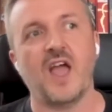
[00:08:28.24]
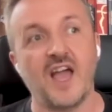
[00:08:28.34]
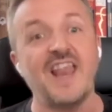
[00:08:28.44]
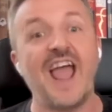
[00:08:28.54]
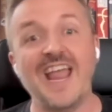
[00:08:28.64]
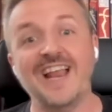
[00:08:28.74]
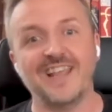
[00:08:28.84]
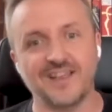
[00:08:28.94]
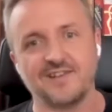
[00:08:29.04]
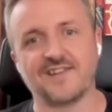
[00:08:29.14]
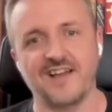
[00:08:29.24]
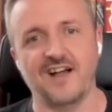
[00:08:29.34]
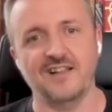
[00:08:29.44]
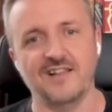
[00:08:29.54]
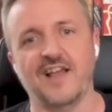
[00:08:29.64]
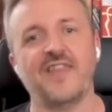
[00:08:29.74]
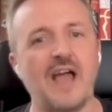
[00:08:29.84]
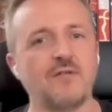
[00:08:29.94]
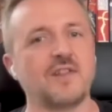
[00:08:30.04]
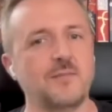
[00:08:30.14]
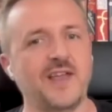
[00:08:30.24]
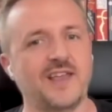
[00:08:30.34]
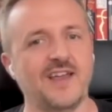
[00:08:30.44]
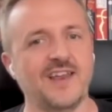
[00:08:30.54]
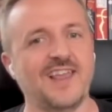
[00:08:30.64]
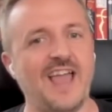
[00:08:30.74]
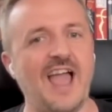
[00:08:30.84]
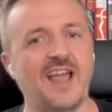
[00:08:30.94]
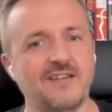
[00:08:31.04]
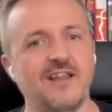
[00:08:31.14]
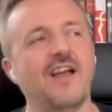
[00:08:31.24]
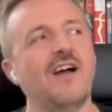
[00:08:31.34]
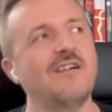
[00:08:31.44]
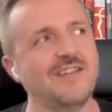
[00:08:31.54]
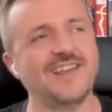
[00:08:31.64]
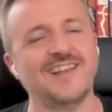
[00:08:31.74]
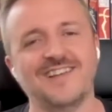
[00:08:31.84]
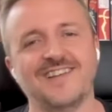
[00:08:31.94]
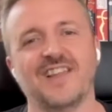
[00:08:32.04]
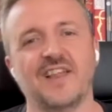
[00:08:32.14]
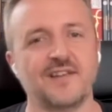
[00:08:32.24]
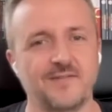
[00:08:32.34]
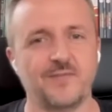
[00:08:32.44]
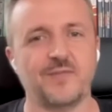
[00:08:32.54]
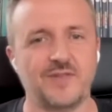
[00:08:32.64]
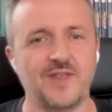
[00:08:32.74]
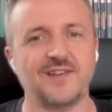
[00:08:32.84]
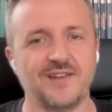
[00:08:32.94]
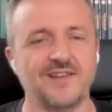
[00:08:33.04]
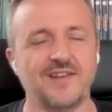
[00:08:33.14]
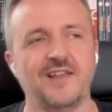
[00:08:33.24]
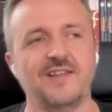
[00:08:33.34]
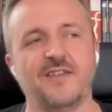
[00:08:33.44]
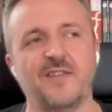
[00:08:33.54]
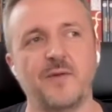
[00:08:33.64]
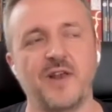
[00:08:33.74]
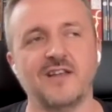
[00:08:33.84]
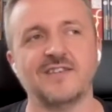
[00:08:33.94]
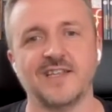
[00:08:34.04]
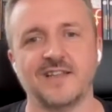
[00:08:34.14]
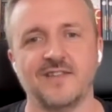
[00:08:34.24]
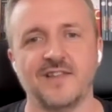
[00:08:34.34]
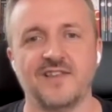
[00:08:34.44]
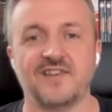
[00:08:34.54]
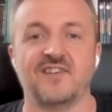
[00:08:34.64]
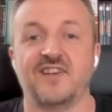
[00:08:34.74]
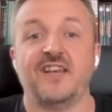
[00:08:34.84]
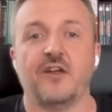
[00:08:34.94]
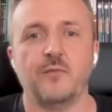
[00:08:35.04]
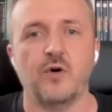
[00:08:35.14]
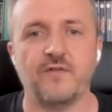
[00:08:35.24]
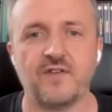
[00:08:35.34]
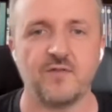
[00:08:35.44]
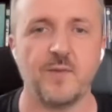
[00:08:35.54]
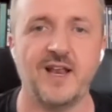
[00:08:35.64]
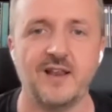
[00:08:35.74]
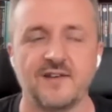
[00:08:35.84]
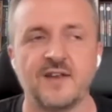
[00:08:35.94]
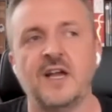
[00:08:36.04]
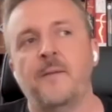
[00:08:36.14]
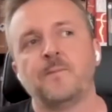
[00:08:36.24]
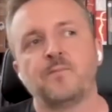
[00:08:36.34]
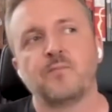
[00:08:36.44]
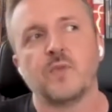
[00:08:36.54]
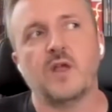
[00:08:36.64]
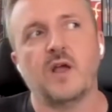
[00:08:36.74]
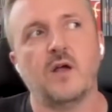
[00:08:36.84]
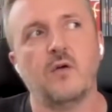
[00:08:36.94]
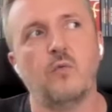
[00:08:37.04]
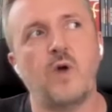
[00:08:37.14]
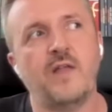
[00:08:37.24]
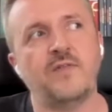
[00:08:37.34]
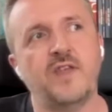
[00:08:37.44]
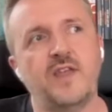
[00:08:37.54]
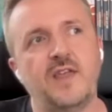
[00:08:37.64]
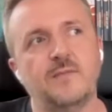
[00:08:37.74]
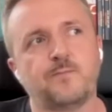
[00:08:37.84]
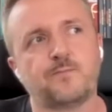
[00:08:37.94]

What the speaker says: an alien skull, and that was the big kind of gag. It's like, oh yeah, look, there's a you know, they've been hunting the xenomorphs from Aliens. When the